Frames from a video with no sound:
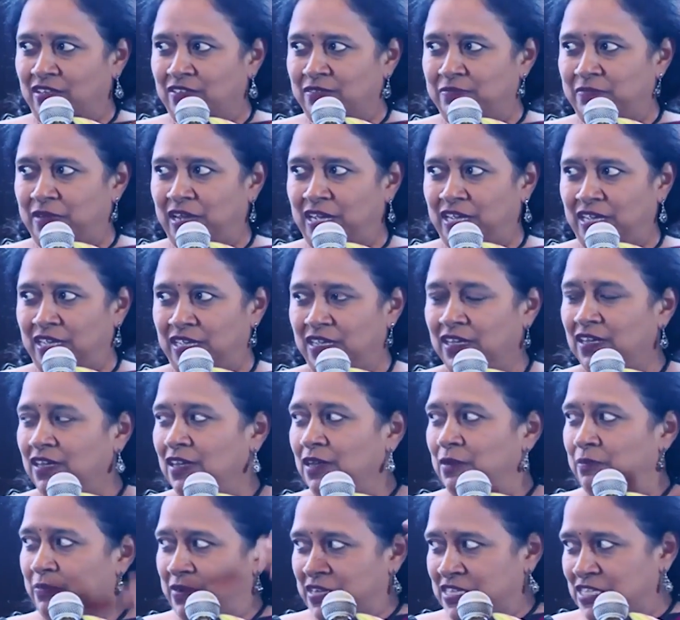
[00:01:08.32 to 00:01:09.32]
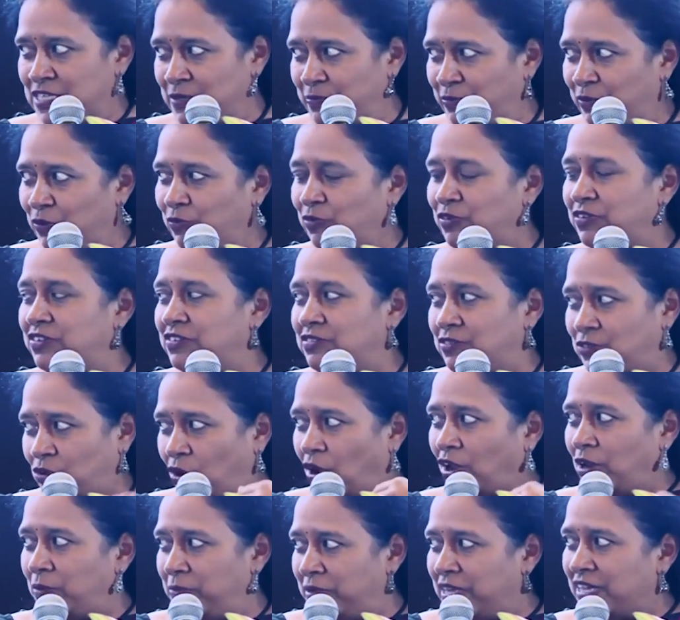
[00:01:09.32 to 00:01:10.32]
whereas my principal would
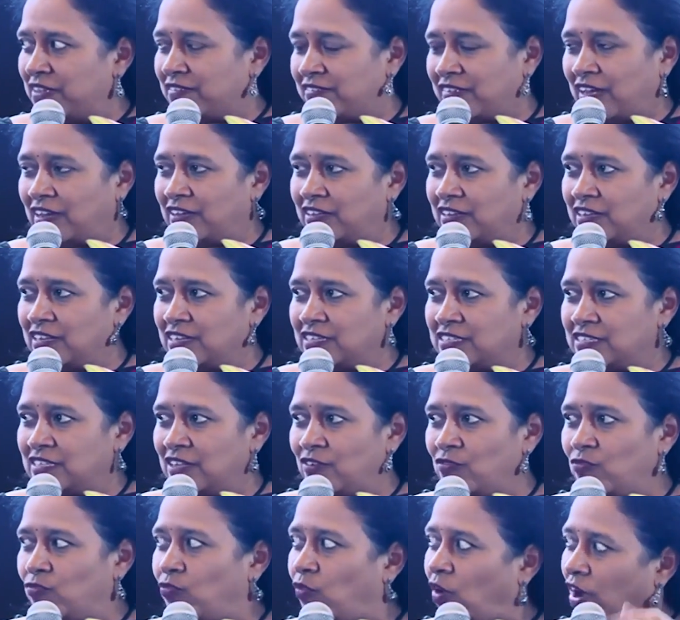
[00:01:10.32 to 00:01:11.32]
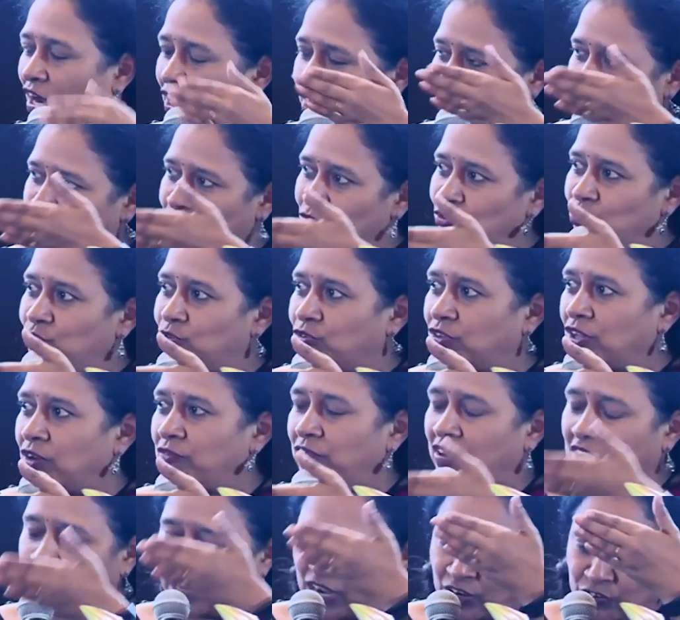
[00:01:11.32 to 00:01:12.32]
pull me aside and say, why do you do
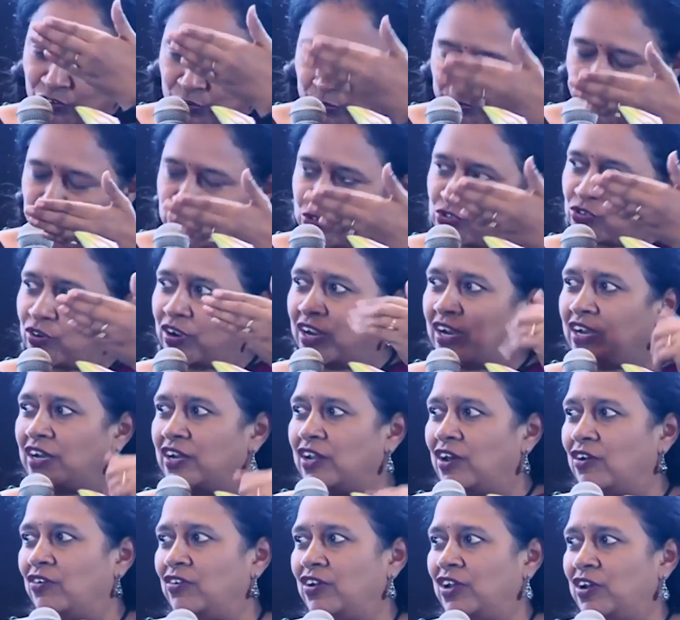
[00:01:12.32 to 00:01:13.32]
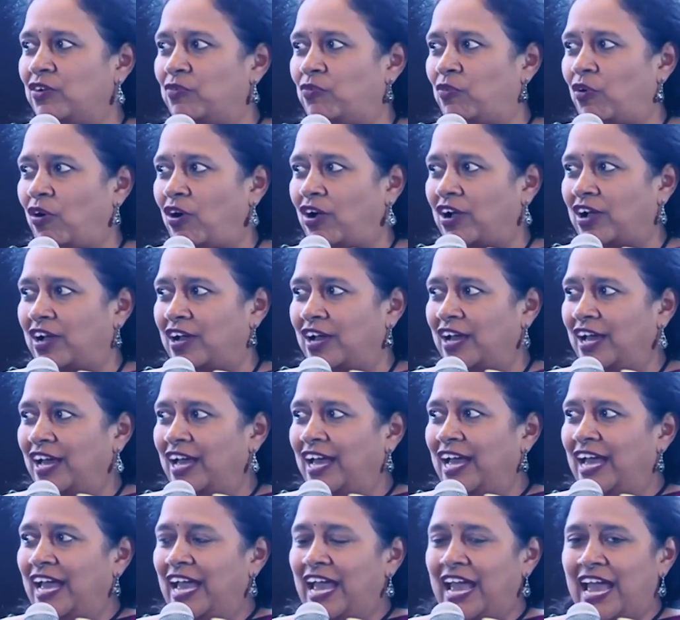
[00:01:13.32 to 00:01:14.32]
that? Why can't you put your head down and walk?
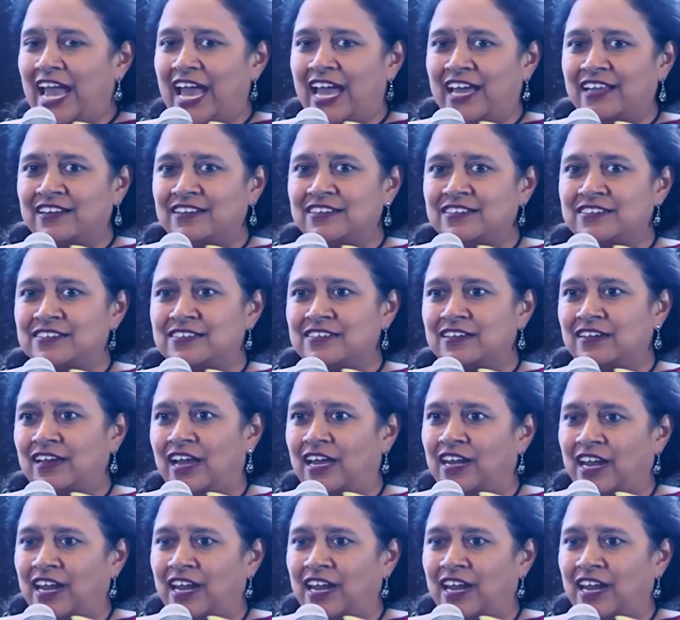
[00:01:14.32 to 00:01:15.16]
And